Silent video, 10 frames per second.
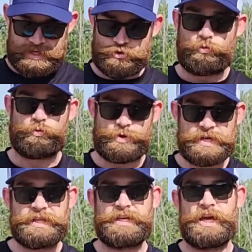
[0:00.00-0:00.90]
is a
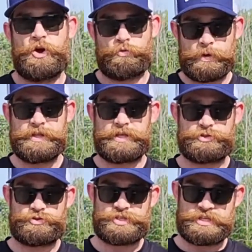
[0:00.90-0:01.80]
really, really
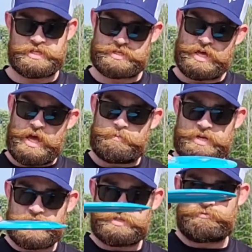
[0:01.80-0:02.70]
interesting disc
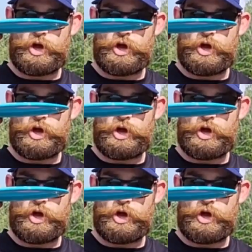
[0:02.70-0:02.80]
because of